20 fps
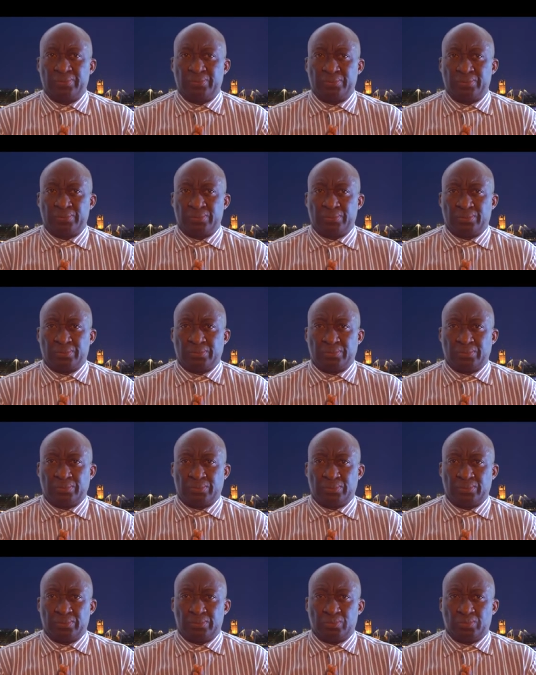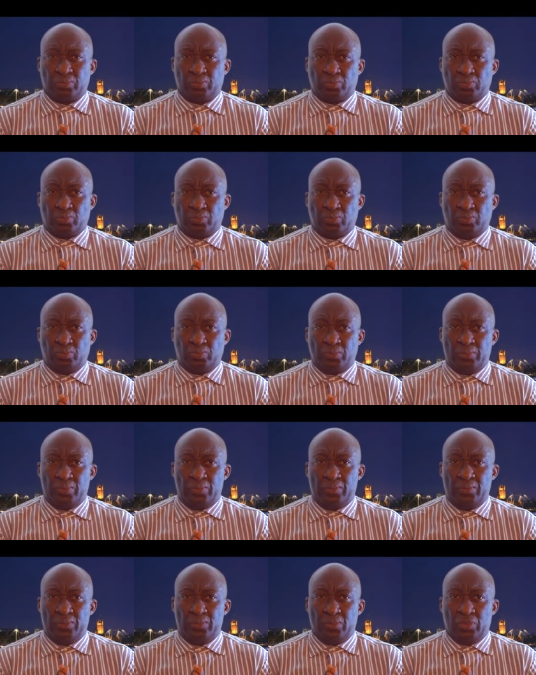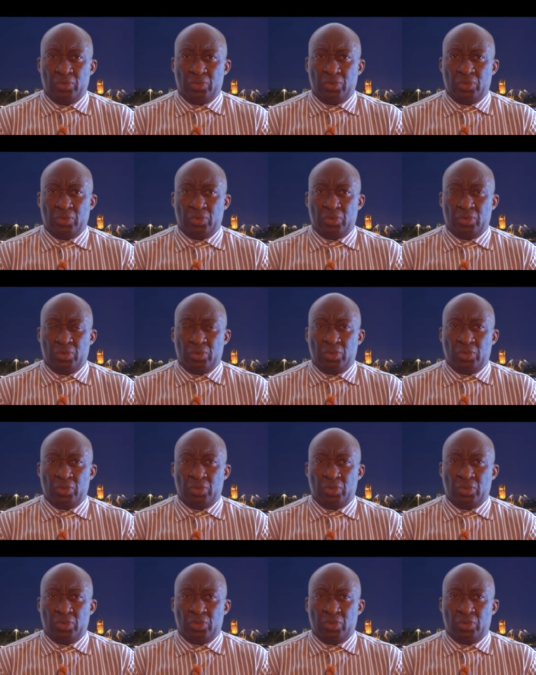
No one is speaking in this clip.